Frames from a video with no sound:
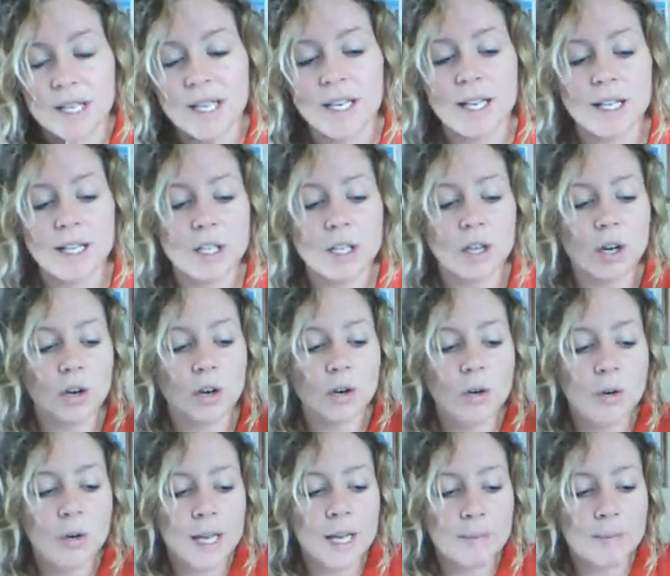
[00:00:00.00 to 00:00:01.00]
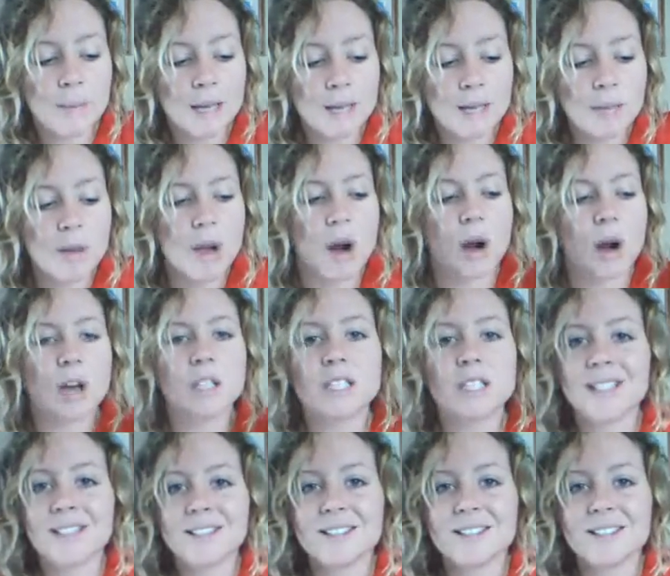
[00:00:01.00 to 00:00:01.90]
And I know it may be hard to